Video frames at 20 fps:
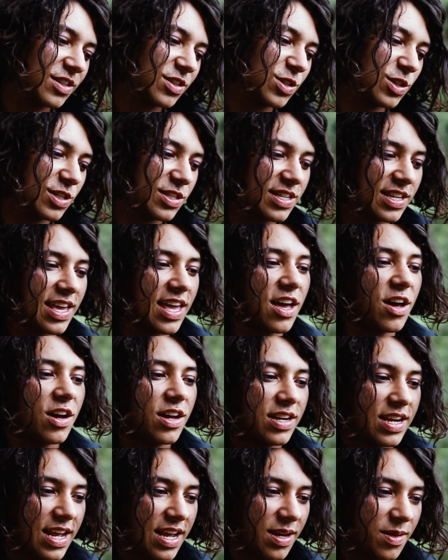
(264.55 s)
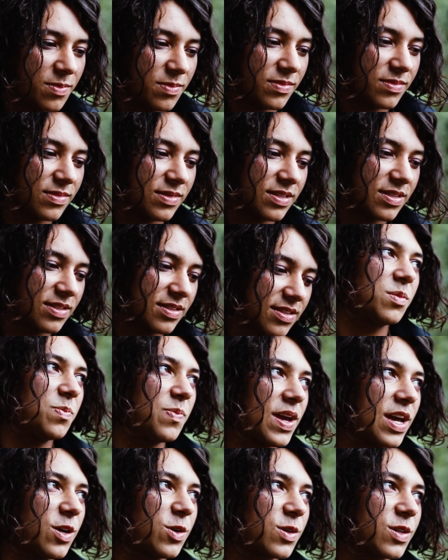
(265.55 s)
just to get our names,
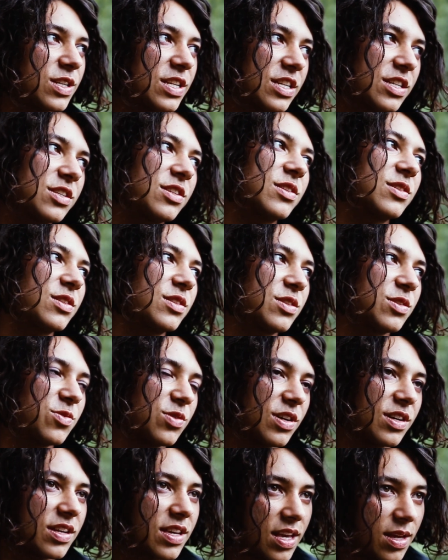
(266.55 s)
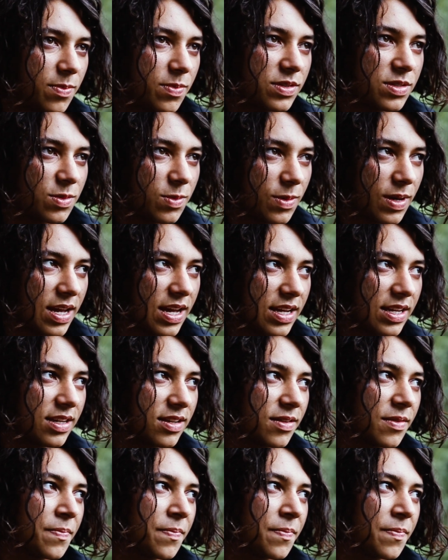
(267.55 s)
bail conditions to try and keep us away,